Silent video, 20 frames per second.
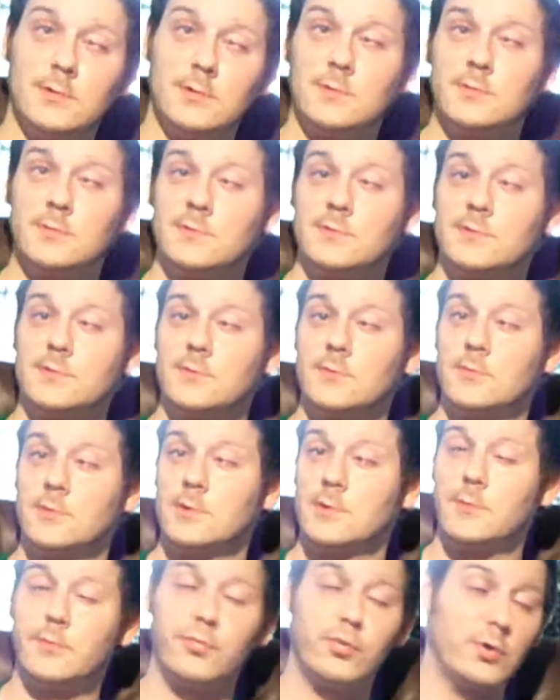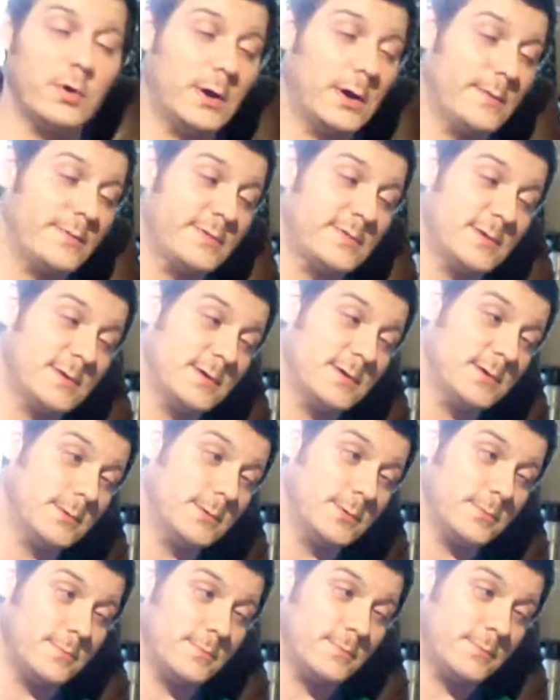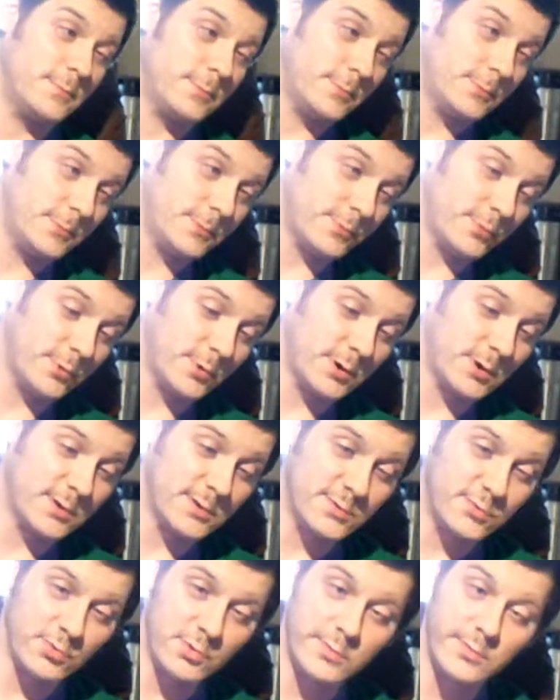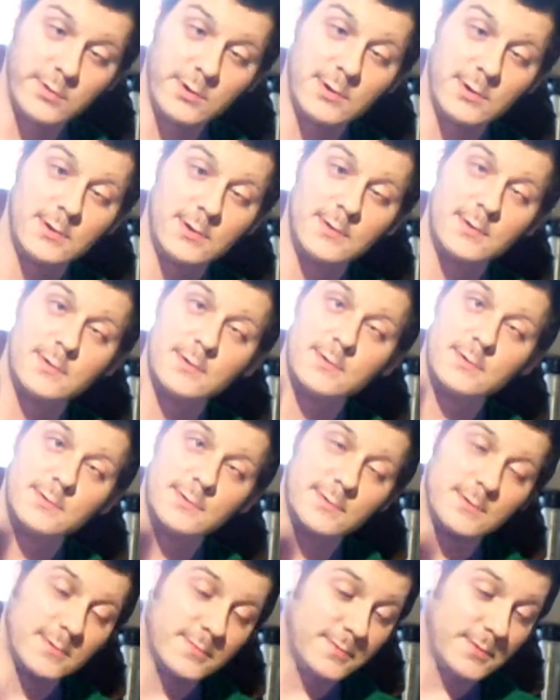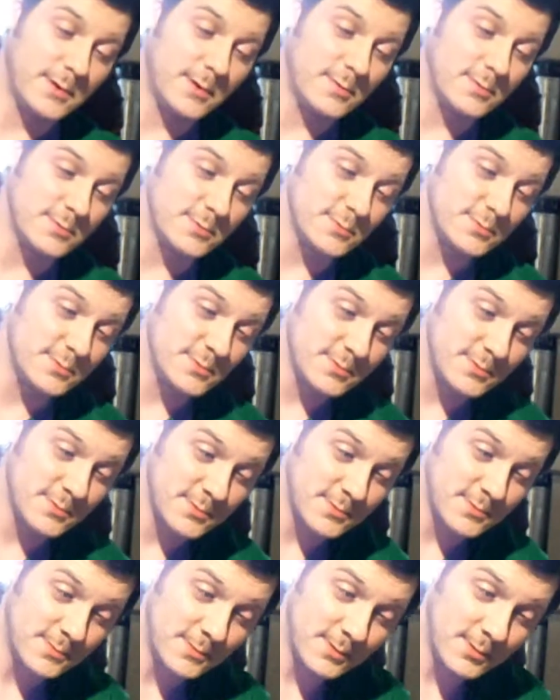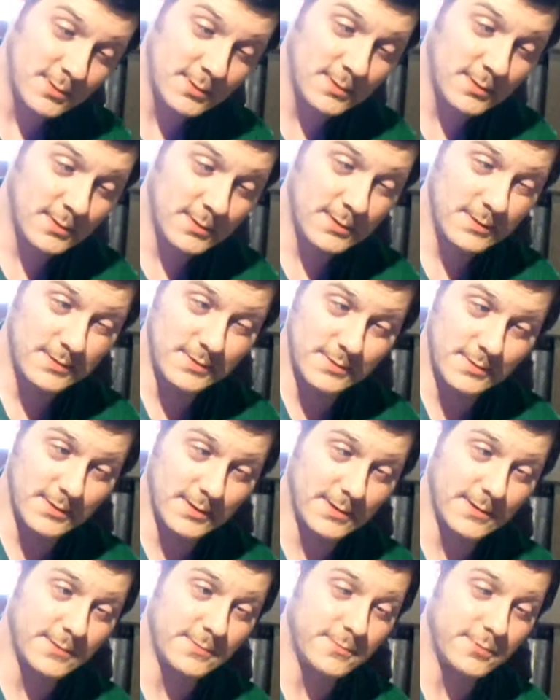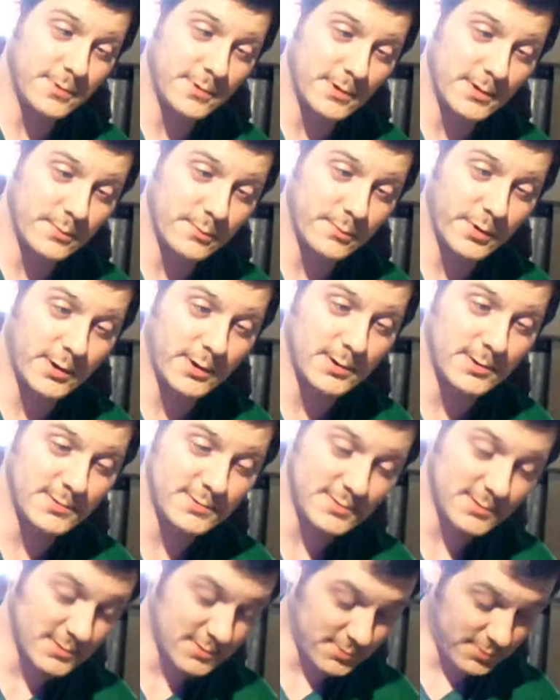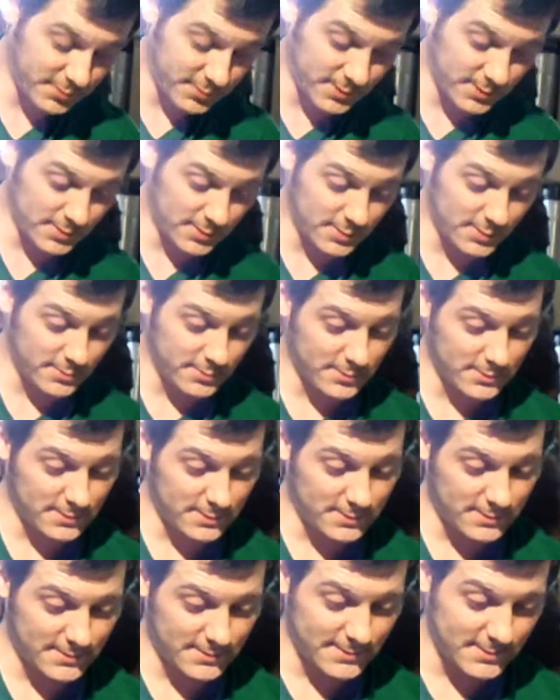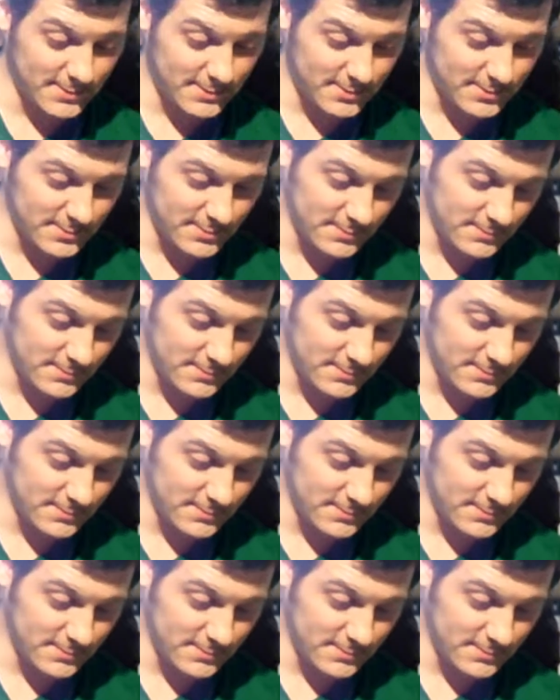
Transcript: know, so props to him for contributing the Founders. I didn't feel like buying a 6-pack of it, and he did.